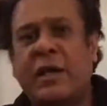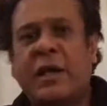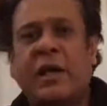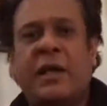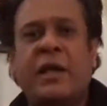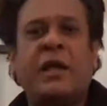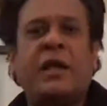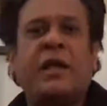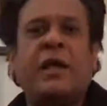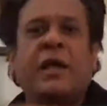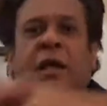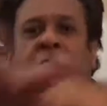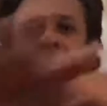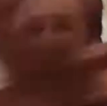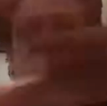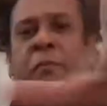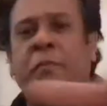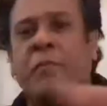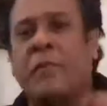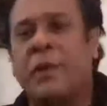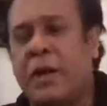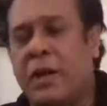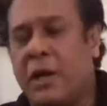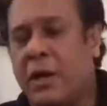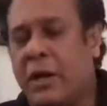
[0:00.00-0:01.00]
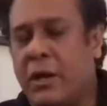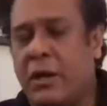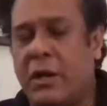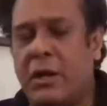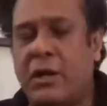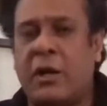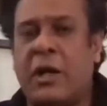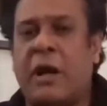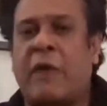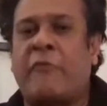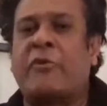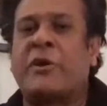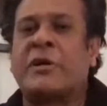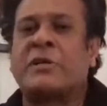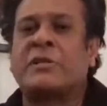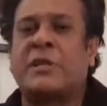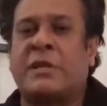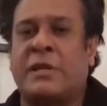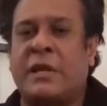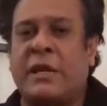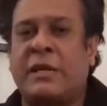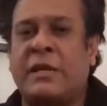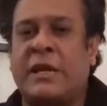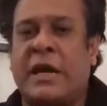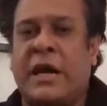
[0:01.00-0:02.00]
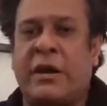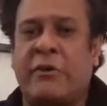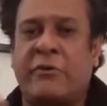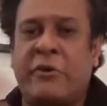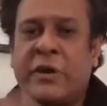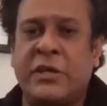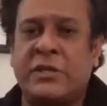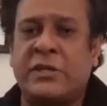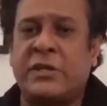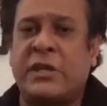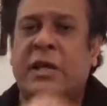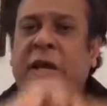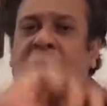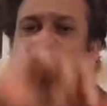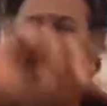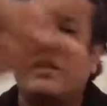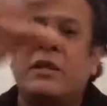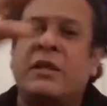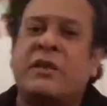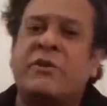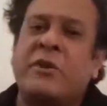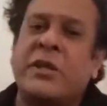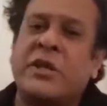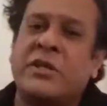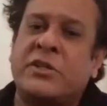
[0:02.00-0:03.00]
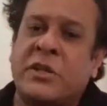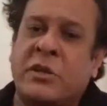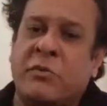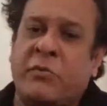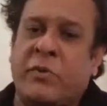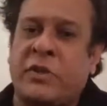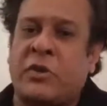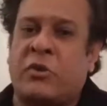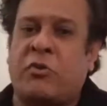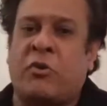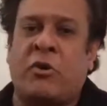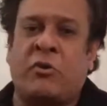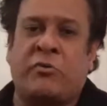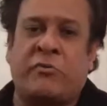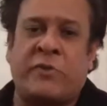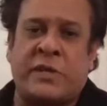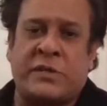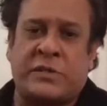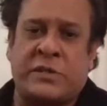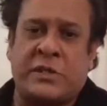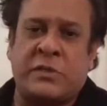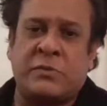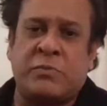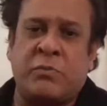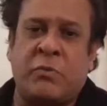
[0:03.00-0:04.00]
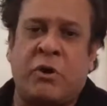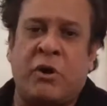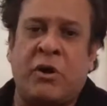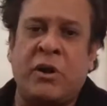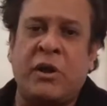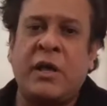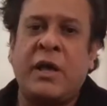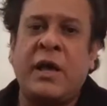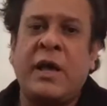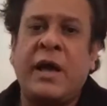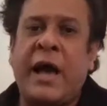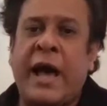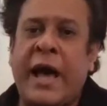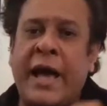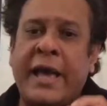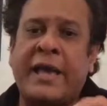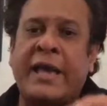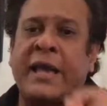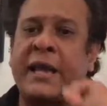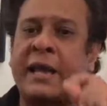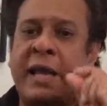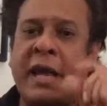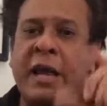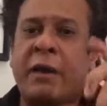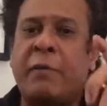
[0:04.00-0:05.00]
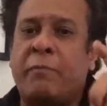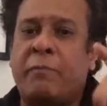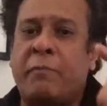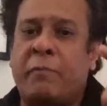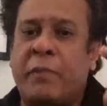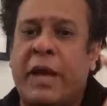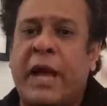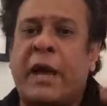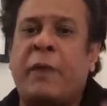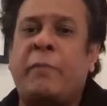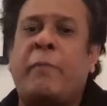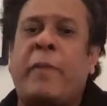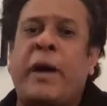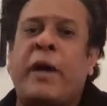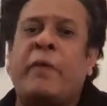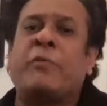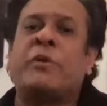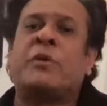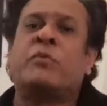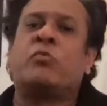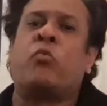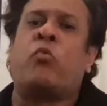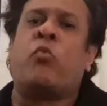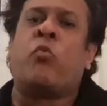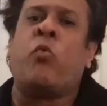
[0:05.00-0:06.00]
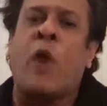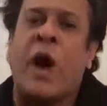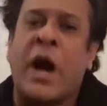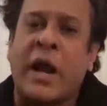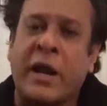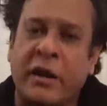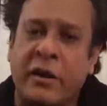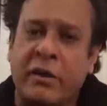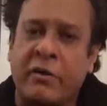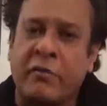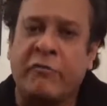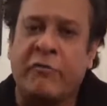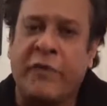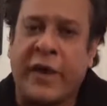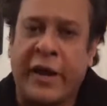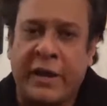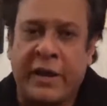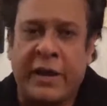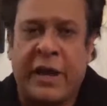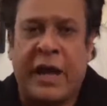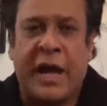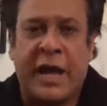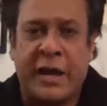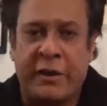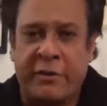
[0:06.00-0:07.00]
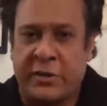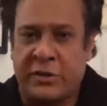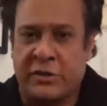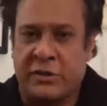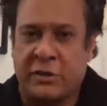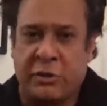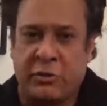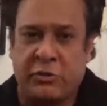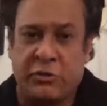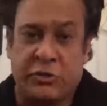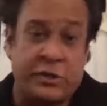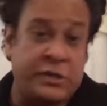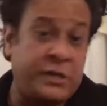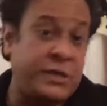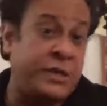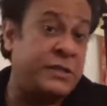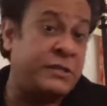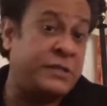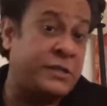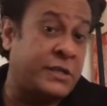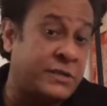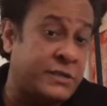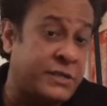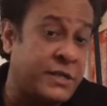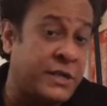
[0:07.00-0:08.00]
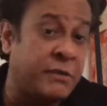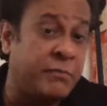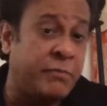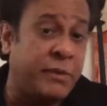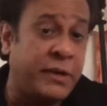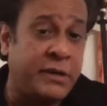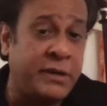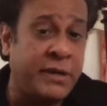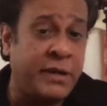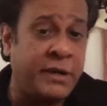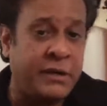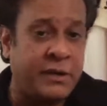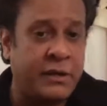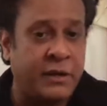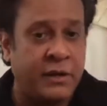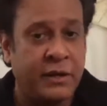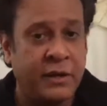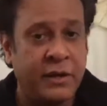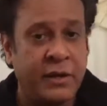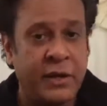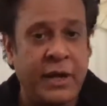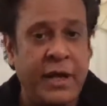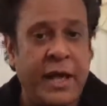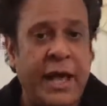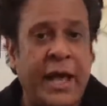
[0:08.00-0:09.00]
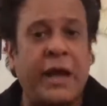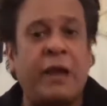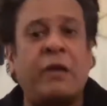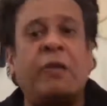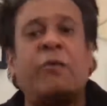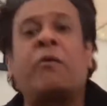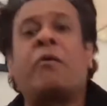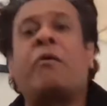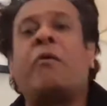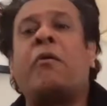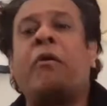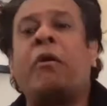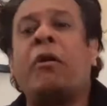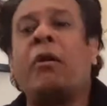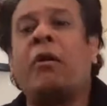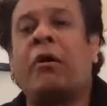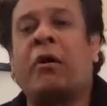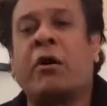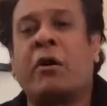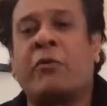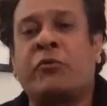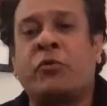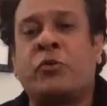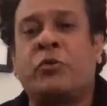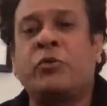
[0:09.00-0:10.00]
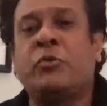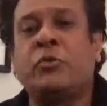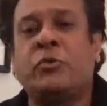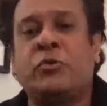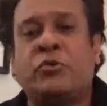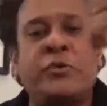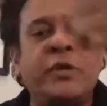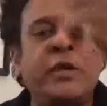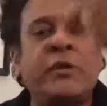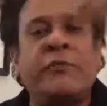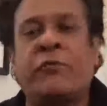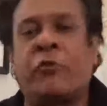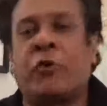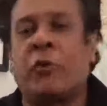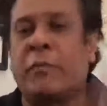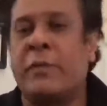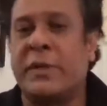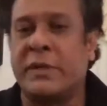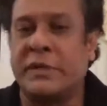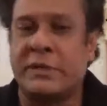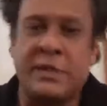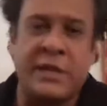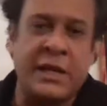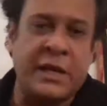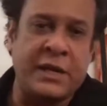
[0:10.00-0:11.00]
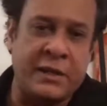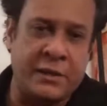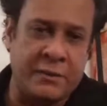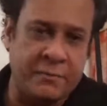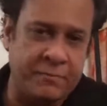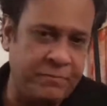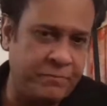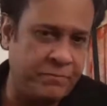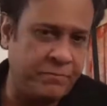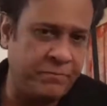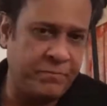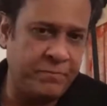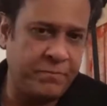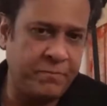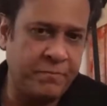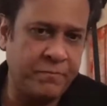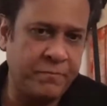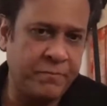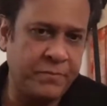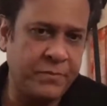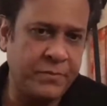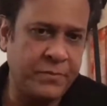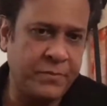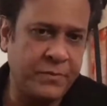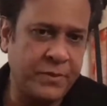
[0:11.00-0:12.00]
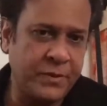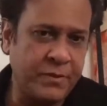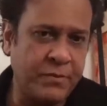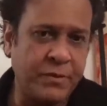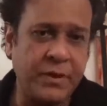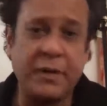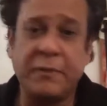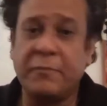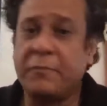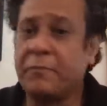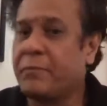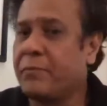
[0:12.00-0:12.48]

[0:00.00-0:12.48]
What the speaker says: you know, covers that entire region, and in the region where the contrast is small, I can get by with one very high resolution data, 16-bit data, and a whole lot of 2, 3, 4 bits data. Okay?